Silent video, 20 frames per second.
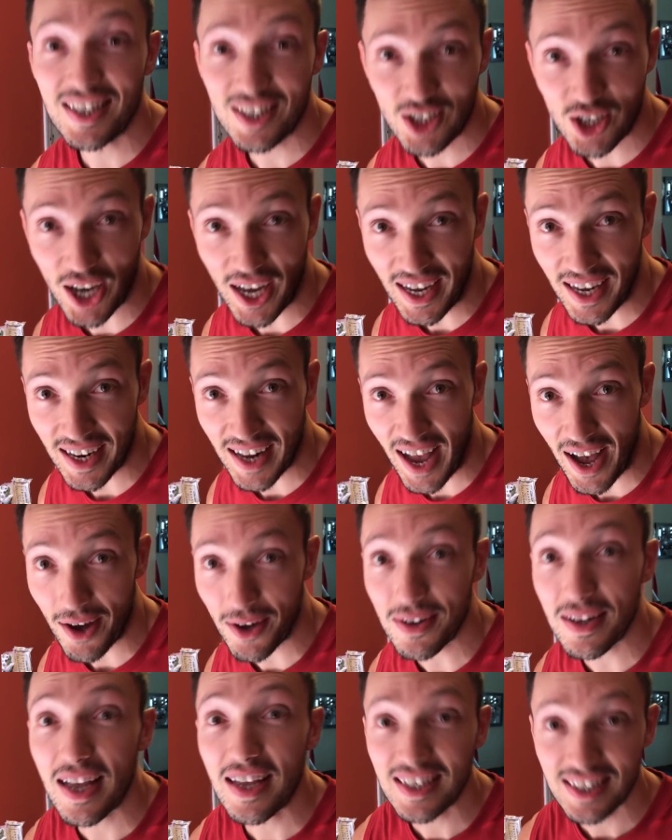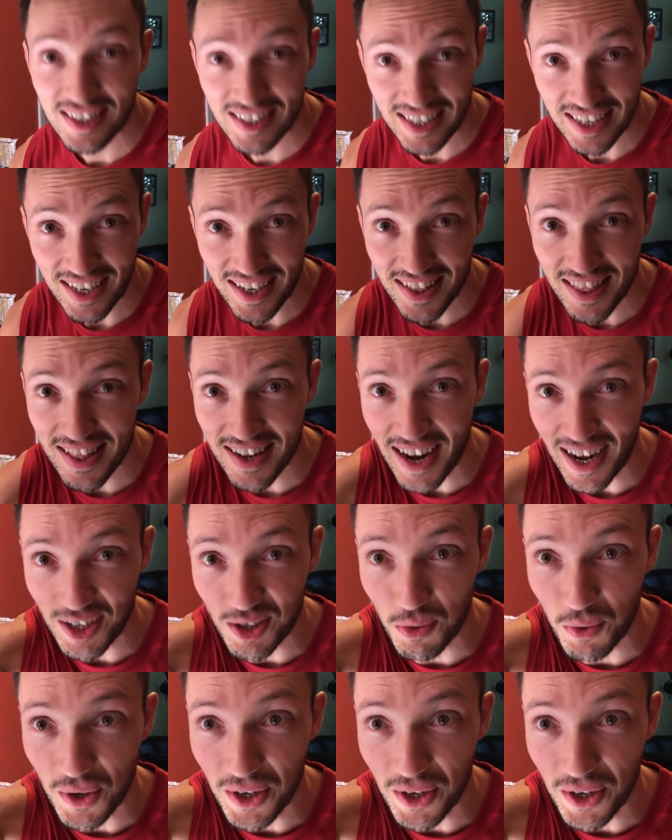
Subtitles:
Check it out. See you in the next